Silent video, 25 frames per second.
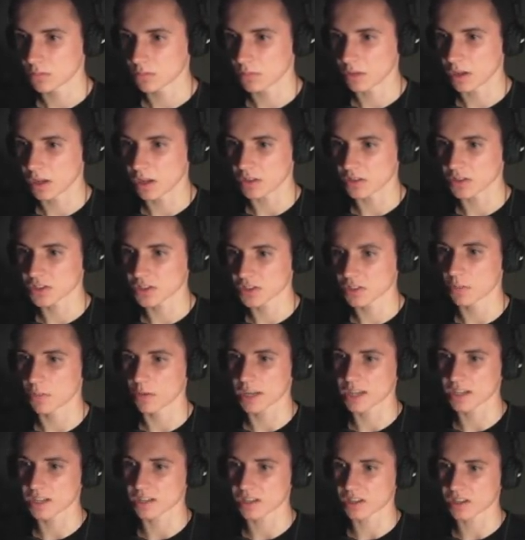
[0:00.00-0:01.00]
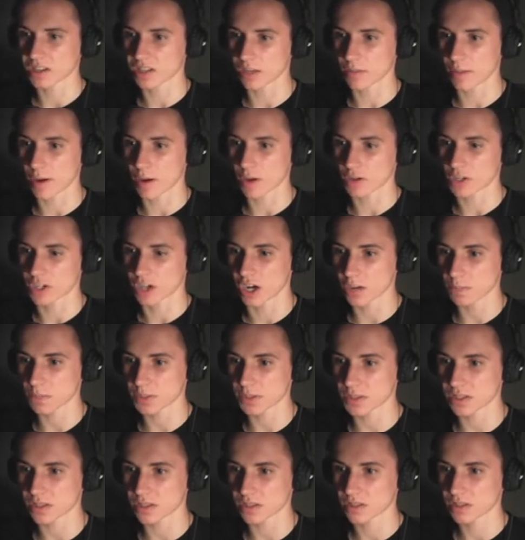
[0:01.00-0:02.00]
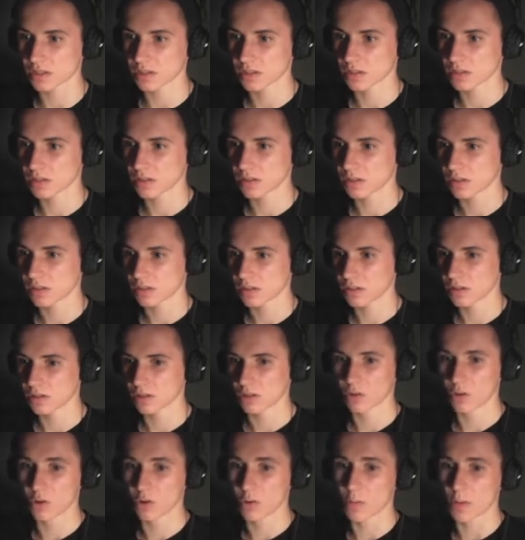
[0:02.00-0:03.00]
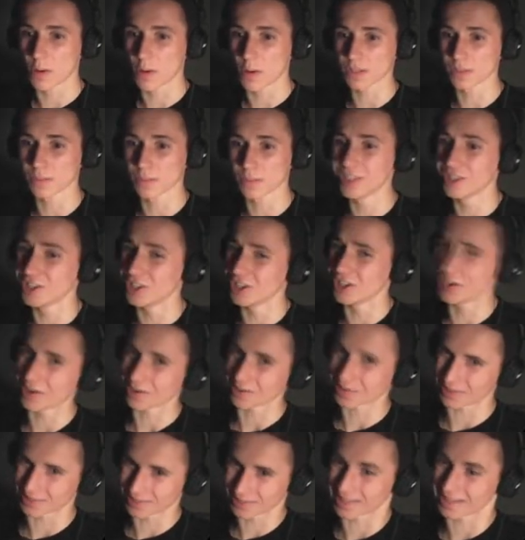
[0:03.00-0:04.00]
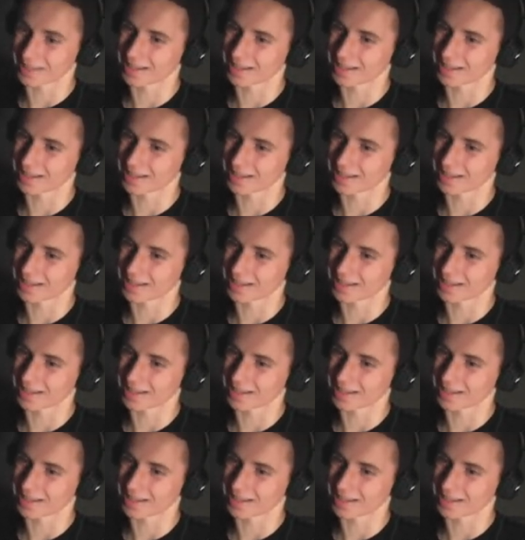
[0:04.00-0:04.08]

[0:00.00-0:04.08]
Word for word: Well, someone has a thing about cups. Or possibly jugs.